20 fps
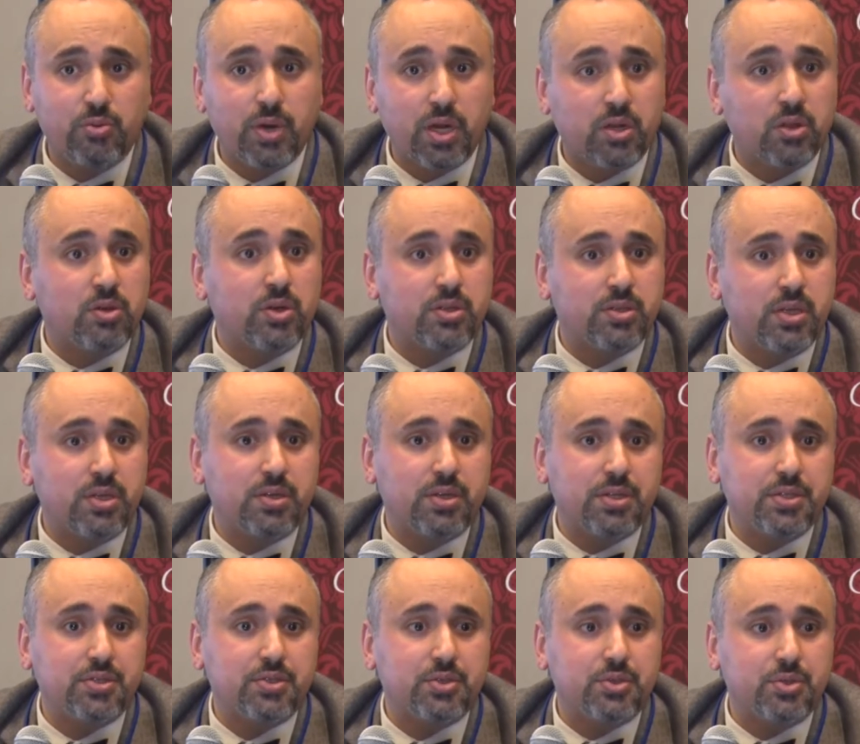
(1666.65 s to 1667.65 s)
regular
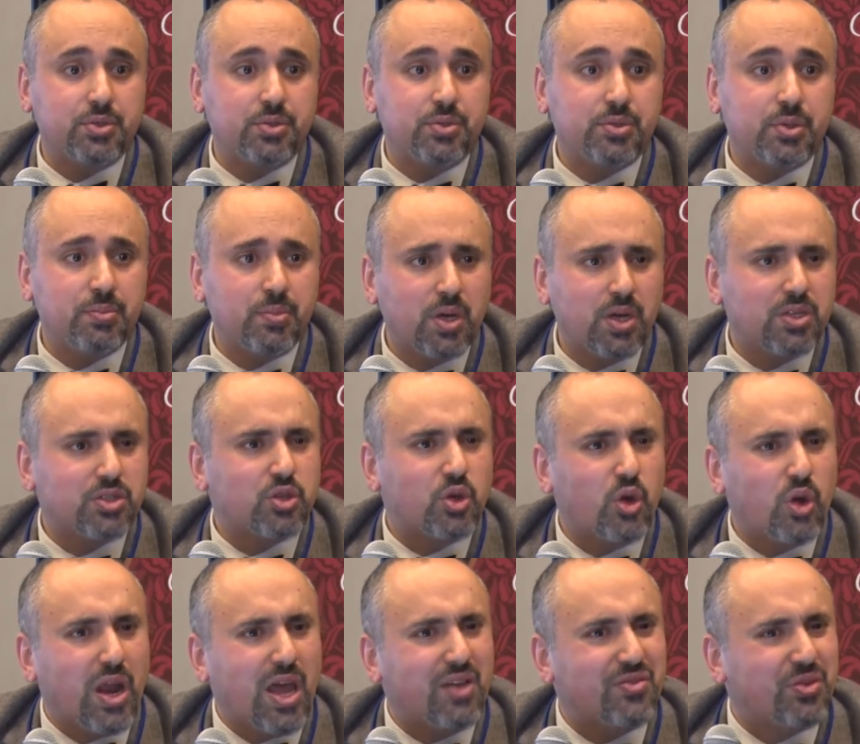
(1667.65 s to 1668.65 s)
attendees to the mosque
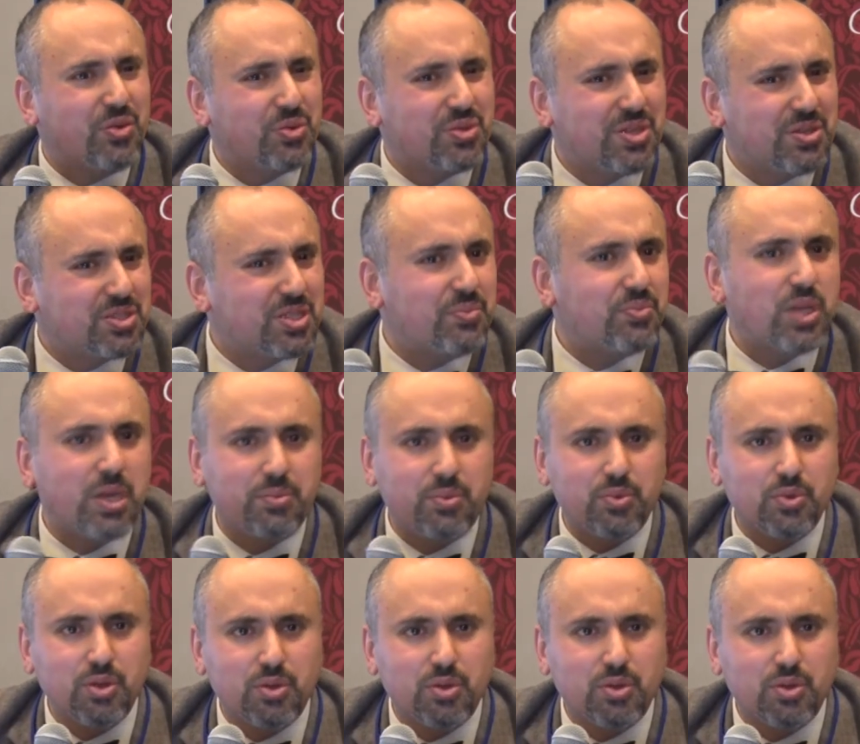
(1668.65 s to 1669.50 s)
or have some type of,